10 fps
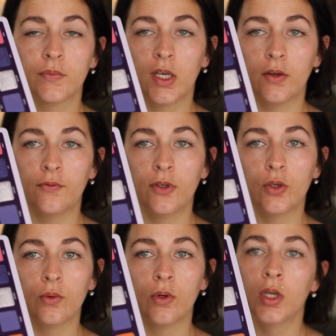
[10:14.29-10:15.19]
a
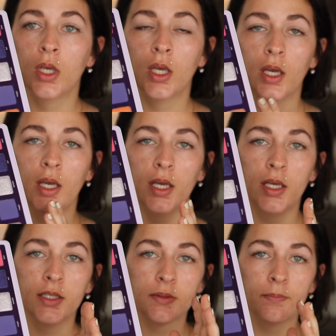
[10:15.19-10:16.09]
few.
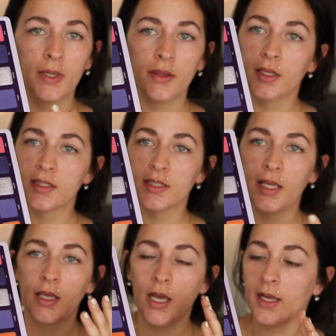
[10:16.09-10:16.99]
And my thing is,
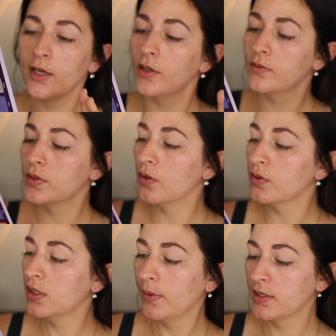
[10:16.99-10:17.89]
like, I could so
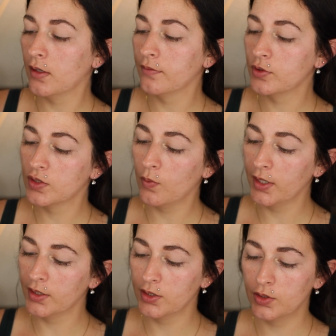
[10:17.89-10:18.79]
see myself just
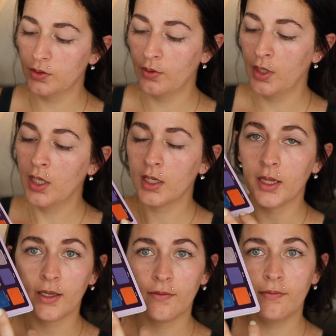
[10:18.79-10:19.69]
wanting to do
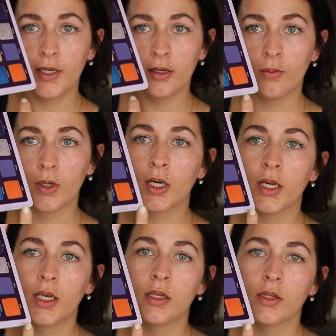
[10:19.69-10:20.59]
like firework
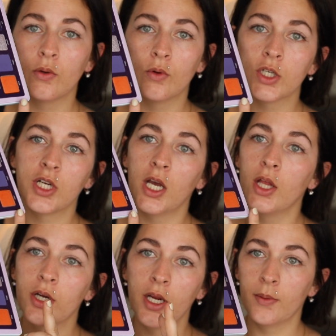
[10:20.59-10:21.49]
and then the orange
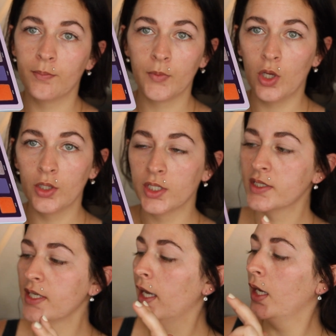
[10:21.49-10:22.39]
color and call it a
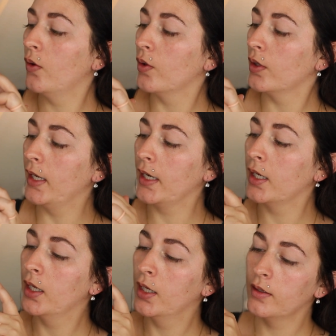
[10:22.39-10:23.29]
day, or
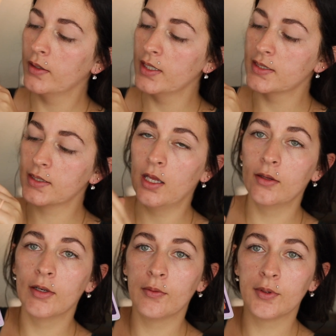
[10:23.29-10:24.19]
like this
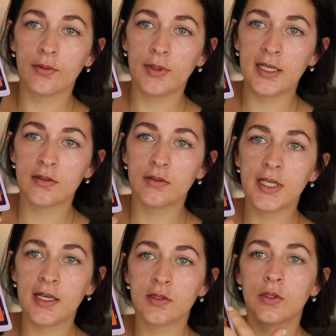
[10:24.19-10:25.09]
color with the razzle
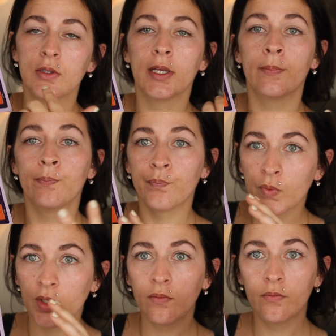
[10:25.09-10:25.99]
dazzle, like
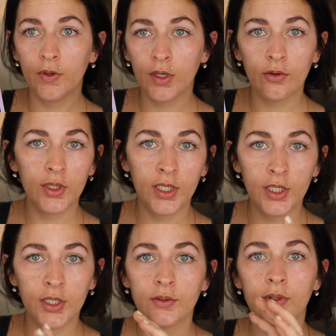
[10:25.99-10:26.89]

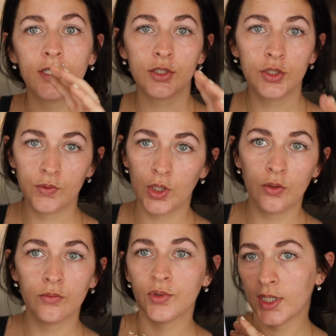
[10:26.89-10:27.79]
very like
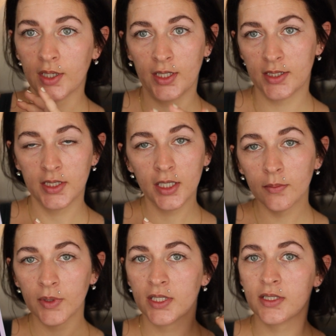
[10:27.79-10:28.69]
two-toned and that's
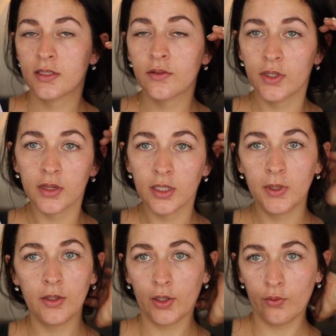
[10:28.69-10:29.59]
it, because I still think they'd
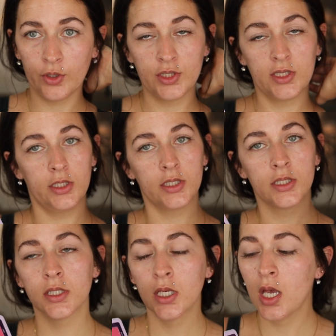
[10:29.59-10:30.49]
be like gorgeous
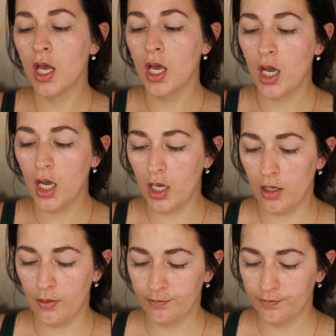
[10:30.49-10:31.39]
looks.
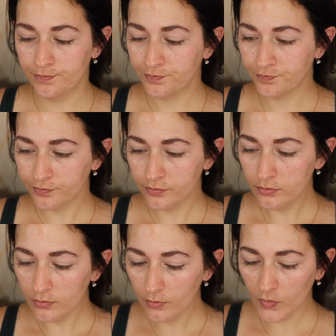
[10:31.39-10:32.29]

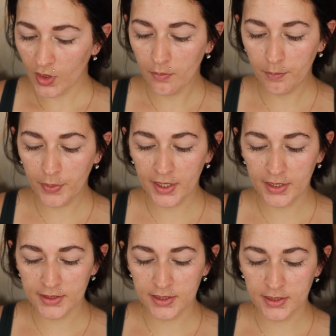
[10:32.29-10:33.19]

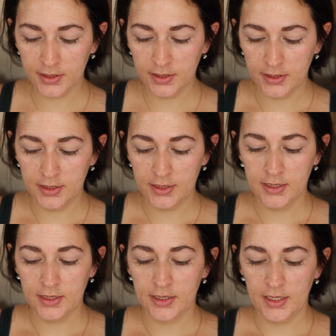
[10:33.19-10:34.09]
But
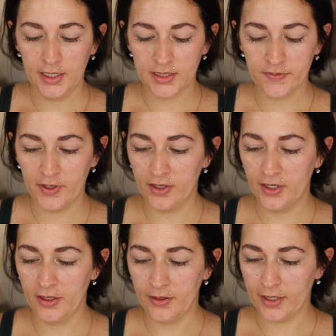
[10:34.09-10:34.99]
it's
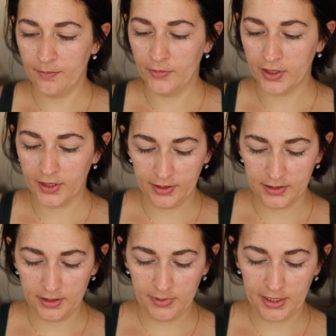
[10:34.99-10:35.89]
very, like, I'm looking at
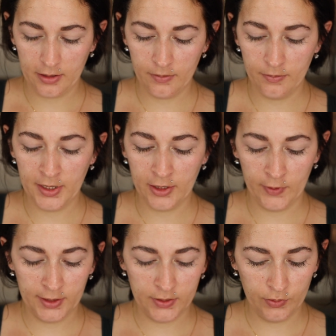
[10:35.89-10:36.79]
this and I'm like, how am I
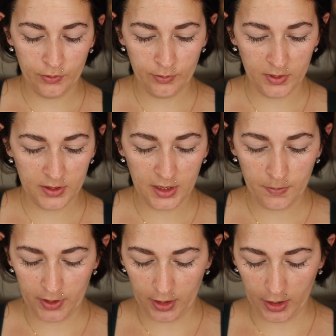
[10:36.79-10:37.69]
going to
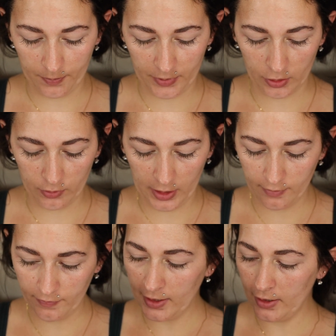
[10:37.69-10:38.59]
deepen up? Like, you
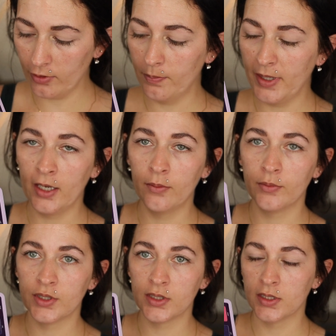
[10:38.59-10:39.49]
have Acrobat,
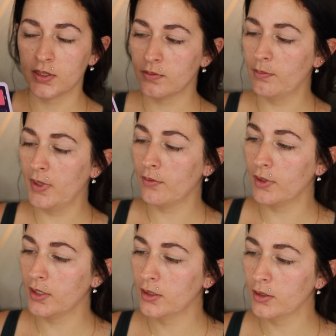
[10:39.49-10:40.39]
which is this matte
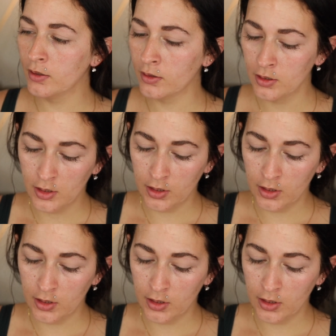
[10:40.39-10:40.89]
right here.